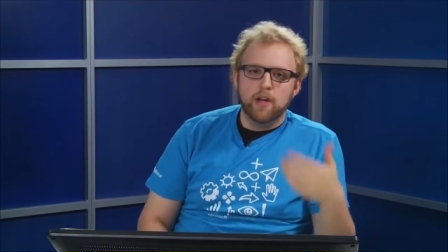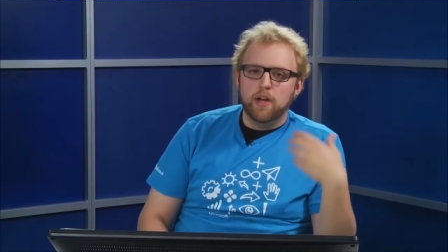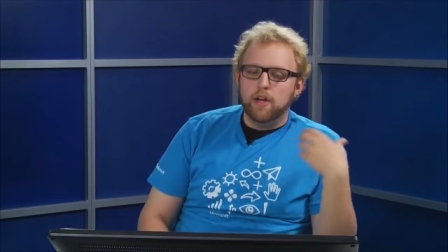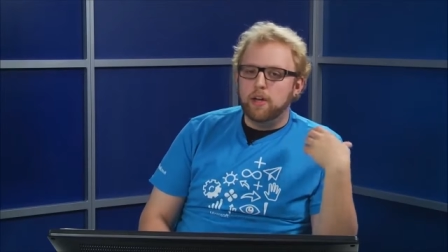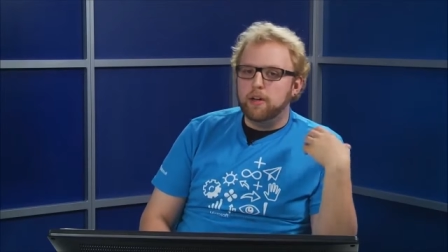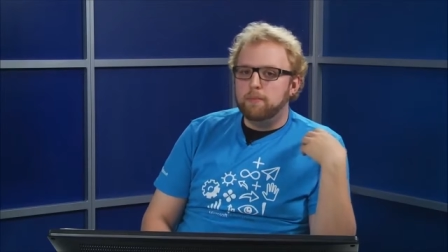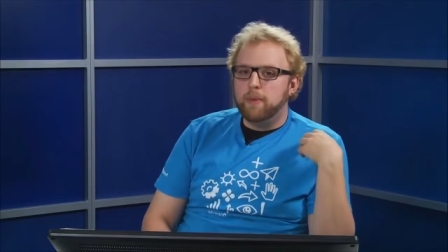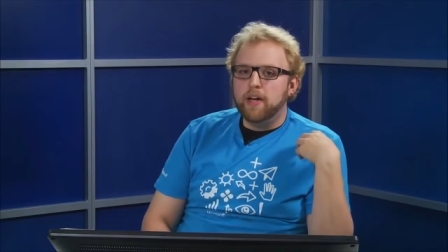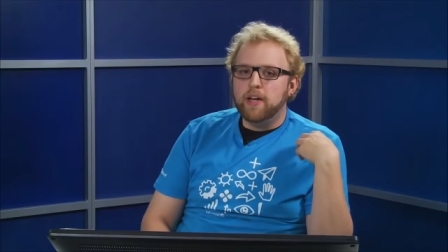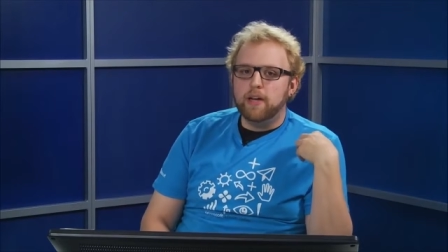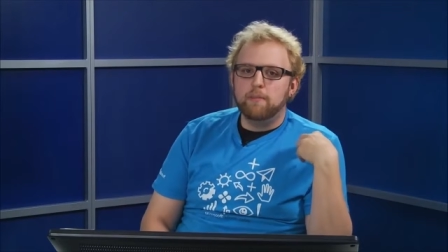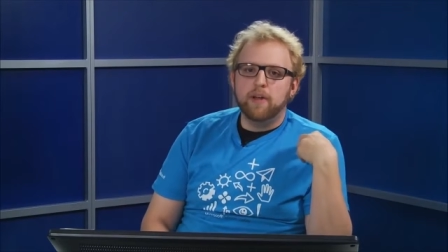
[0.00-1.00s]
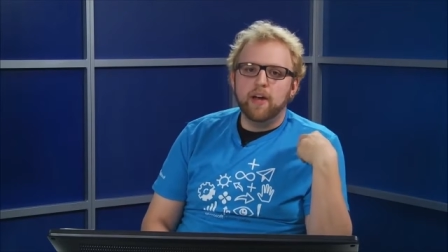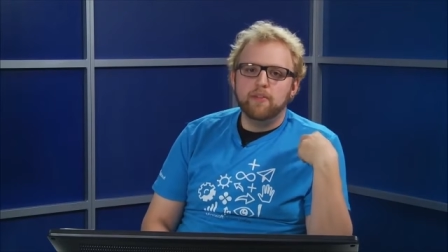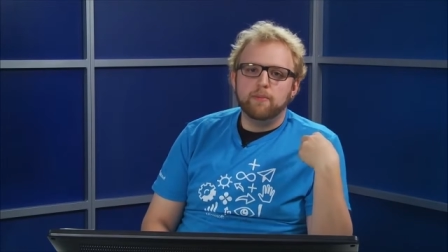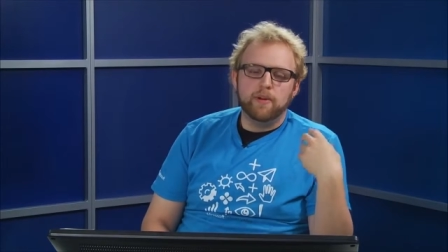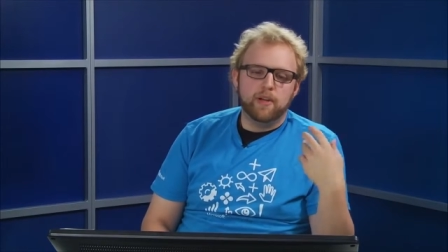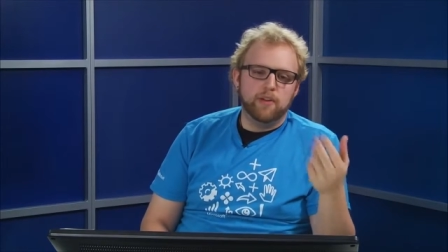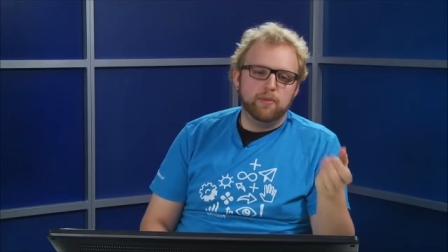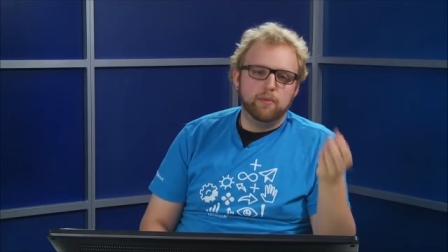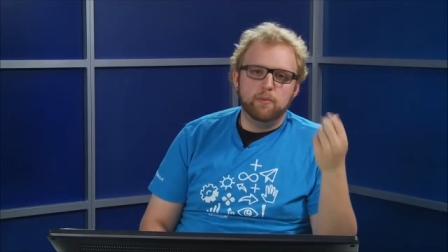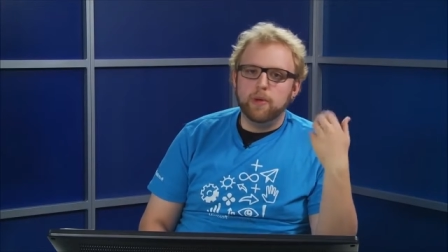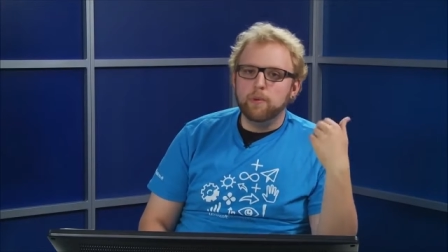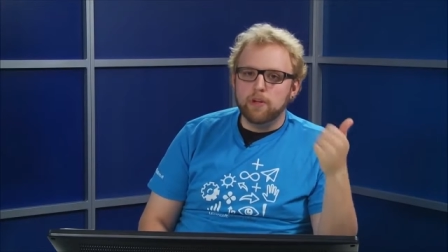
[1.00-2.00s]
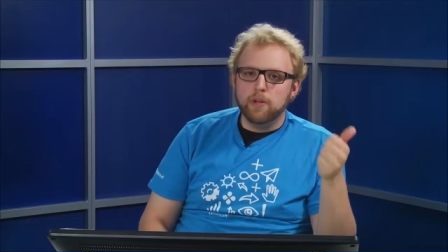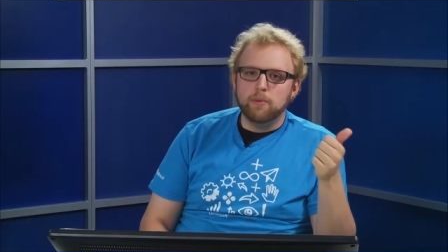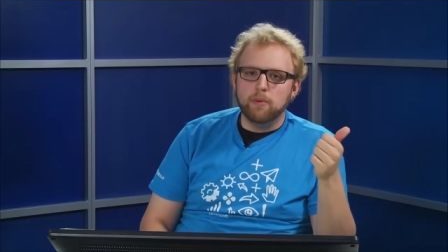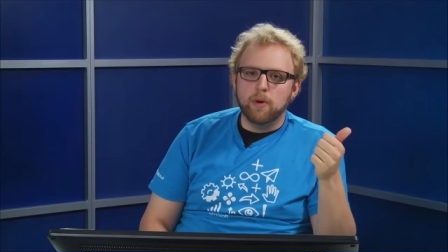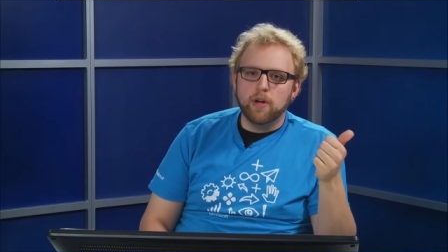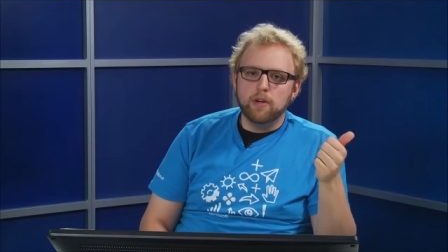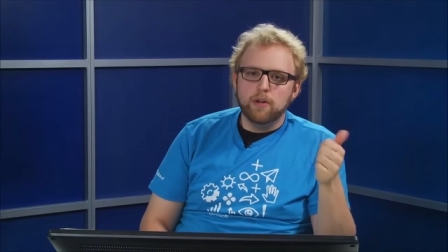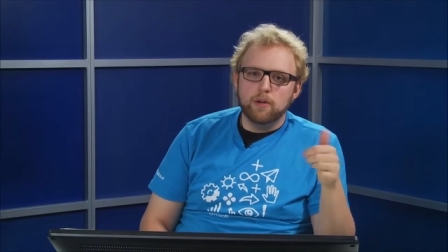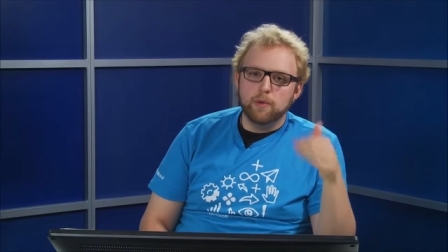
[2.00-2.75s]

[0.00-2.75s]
In my game, Blast Monkeys, when we were number one,